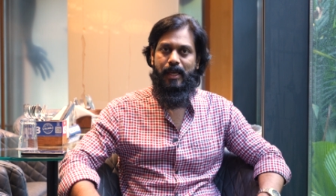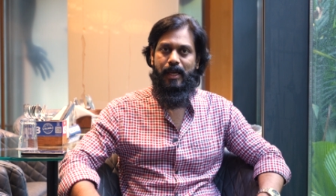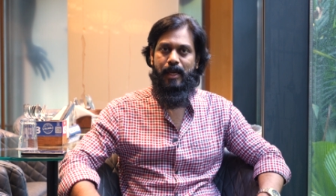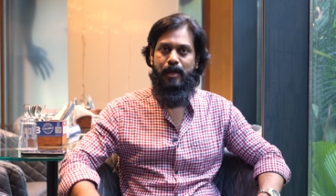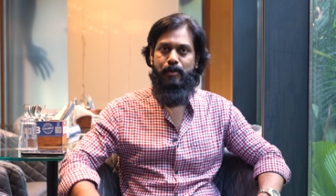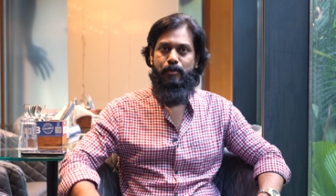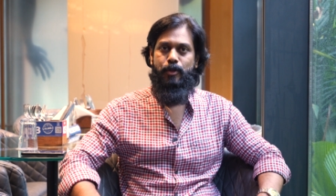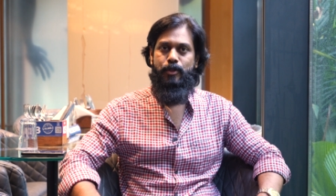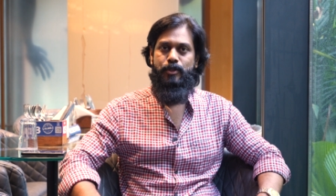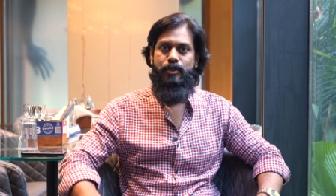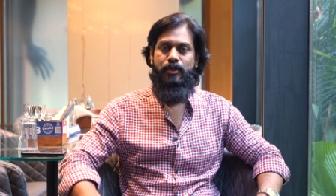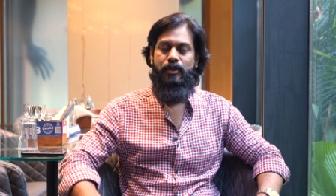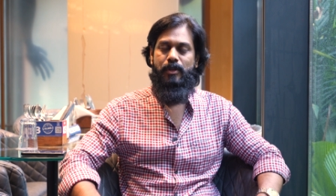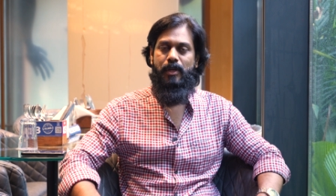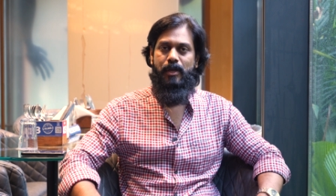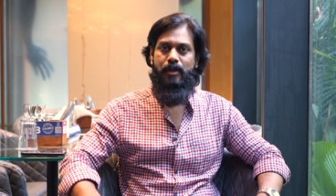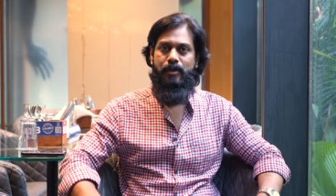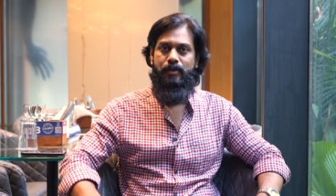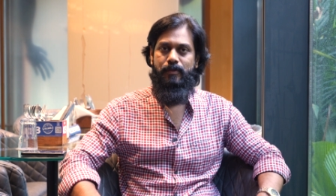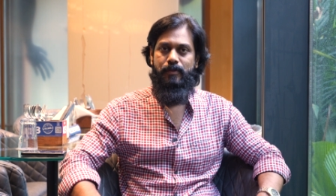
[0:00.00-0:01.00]
I'm also
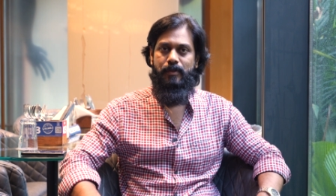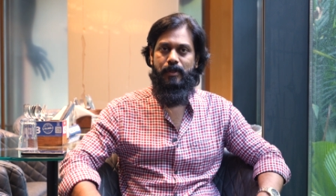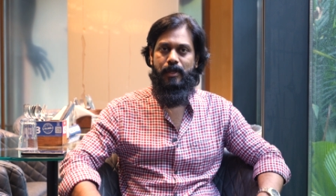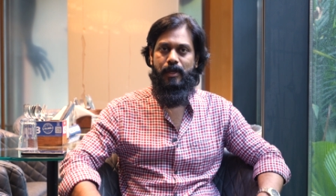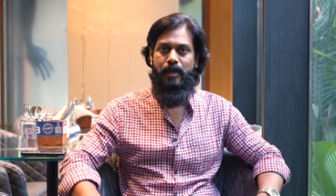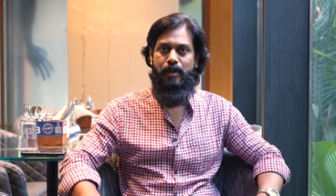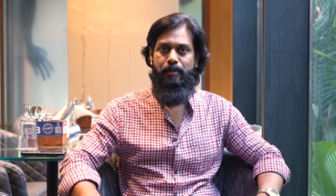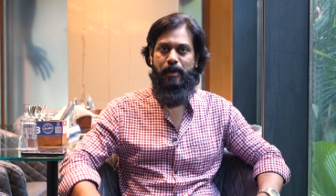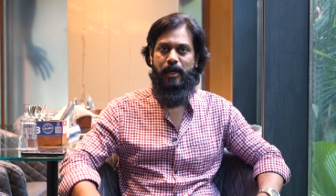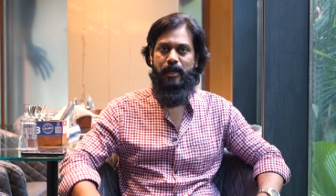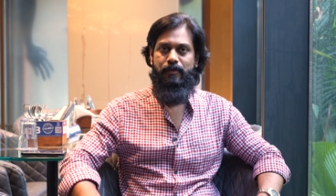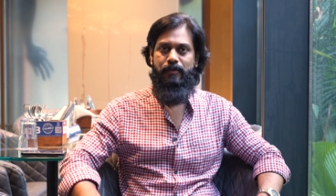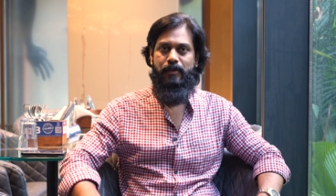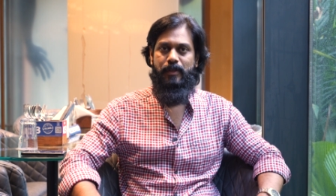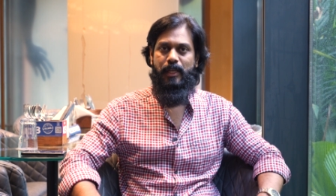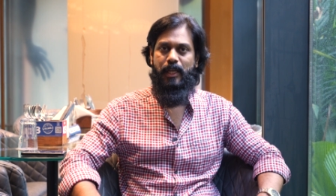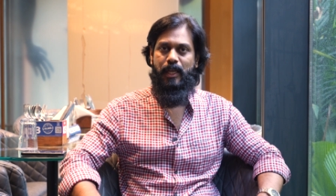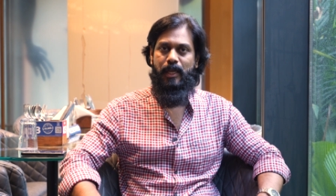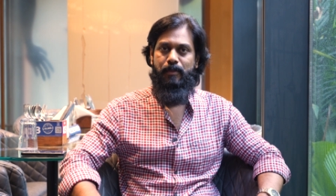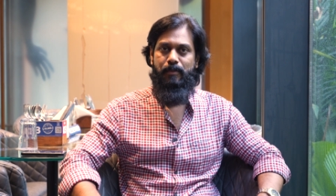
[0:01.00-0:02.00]
now uh, part of a
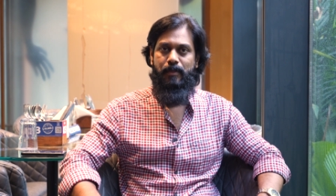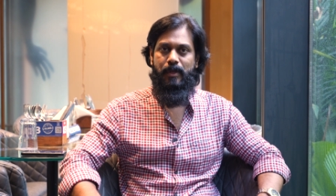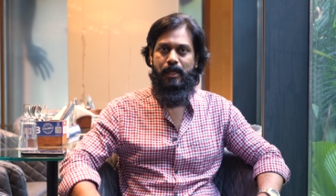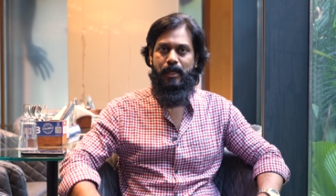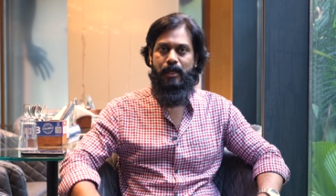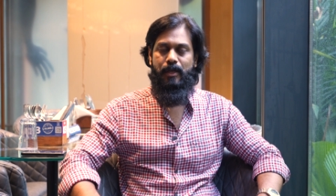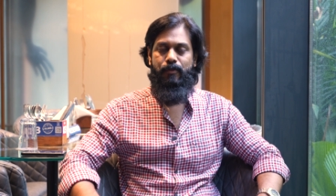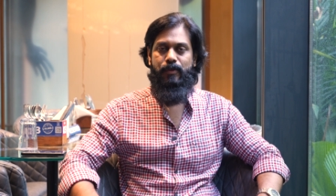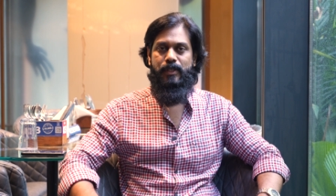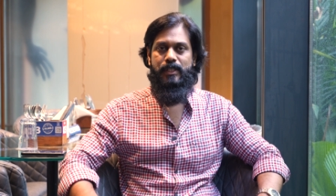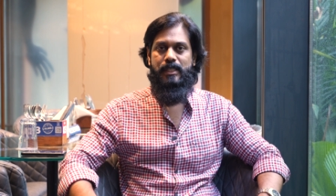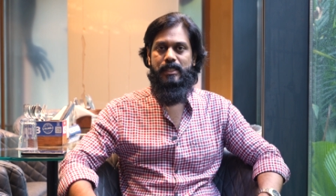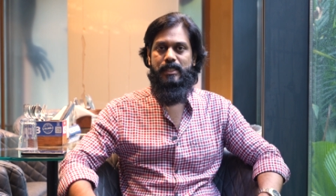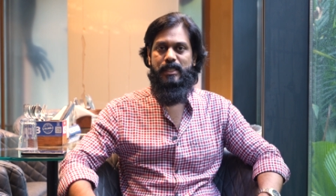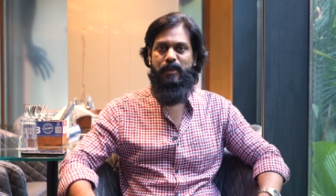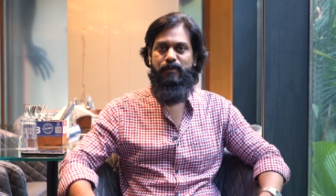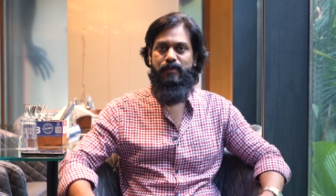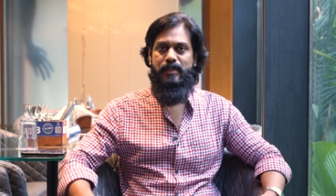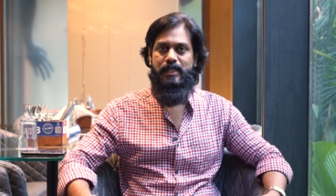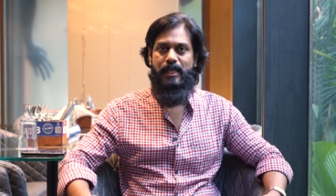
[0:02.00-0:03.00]
team which is
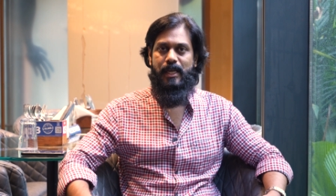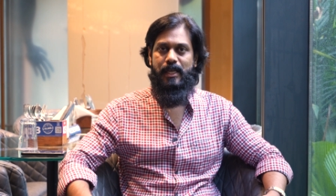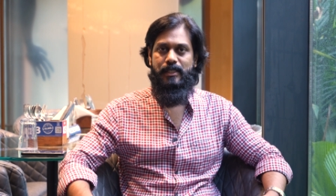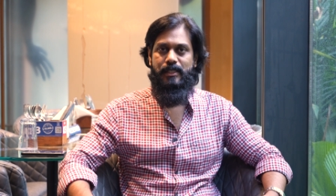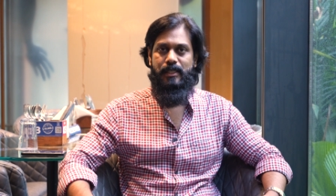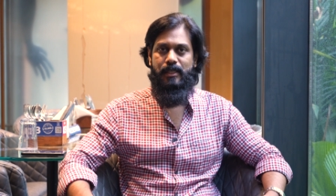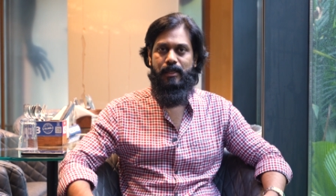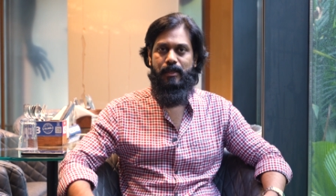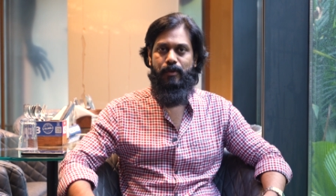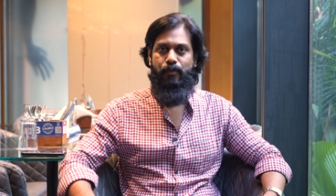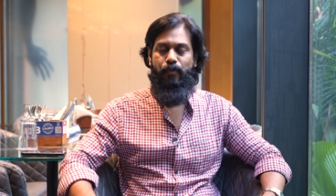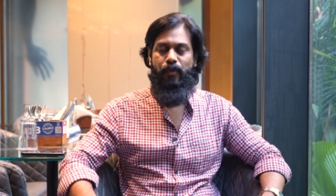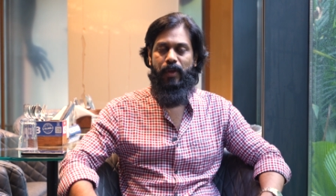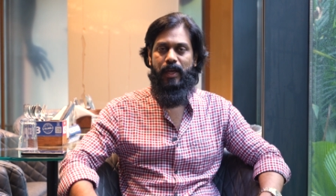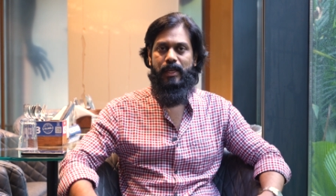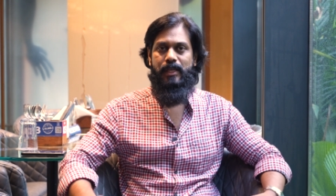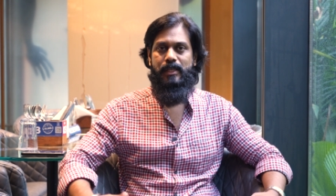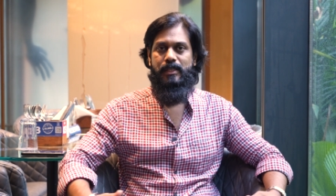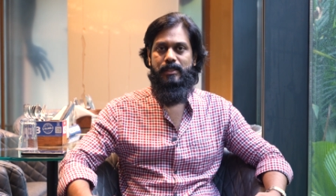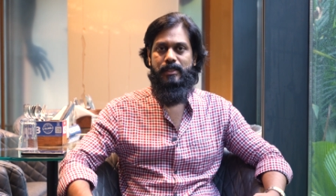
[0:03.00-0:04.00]
envisaging
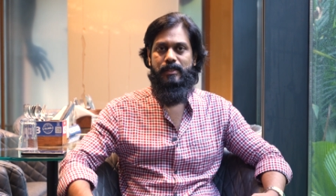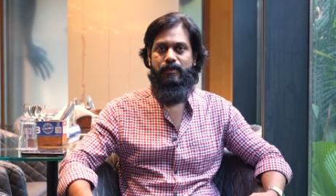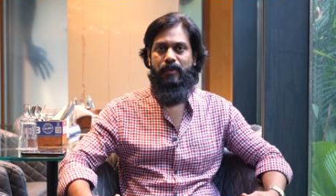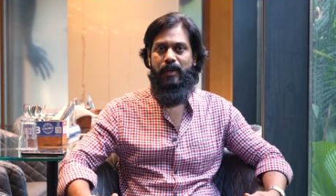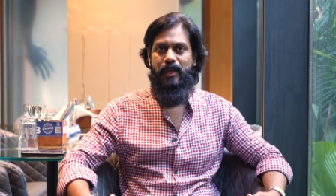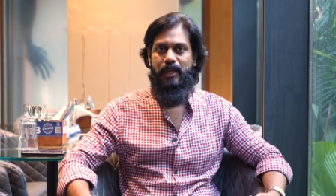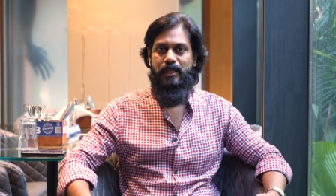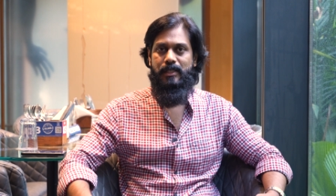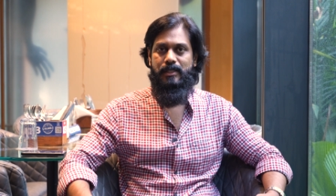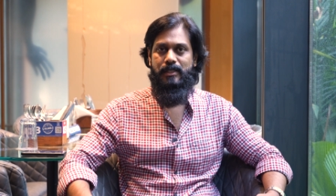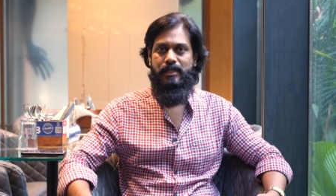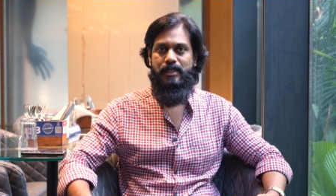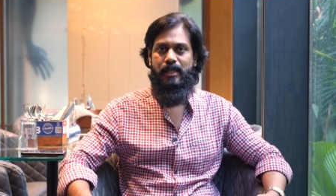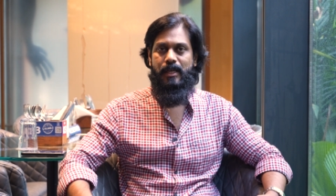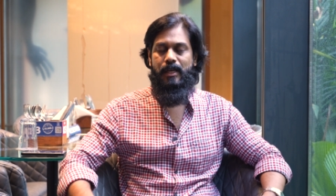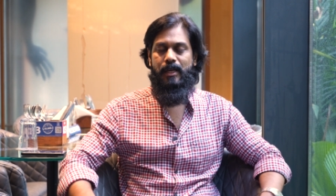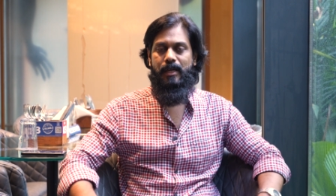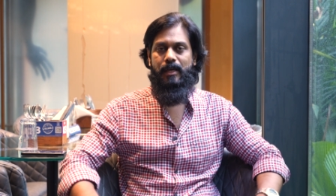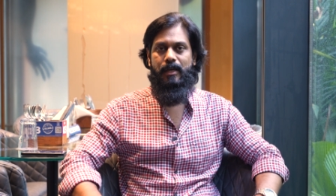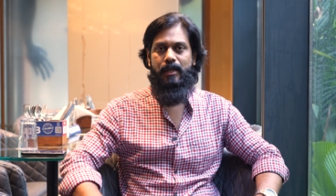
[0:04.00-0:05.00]
various, various
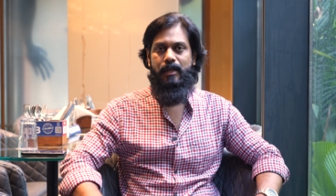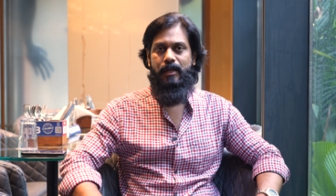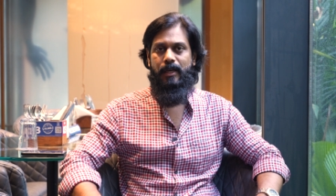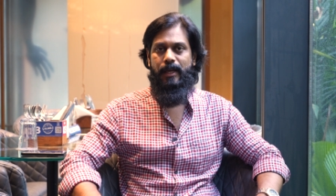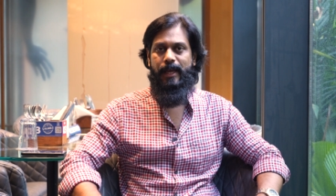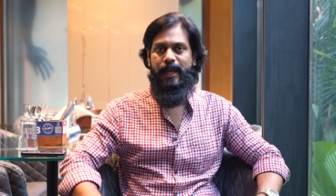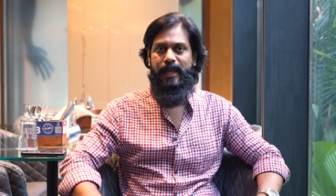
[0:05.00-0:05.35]
uh,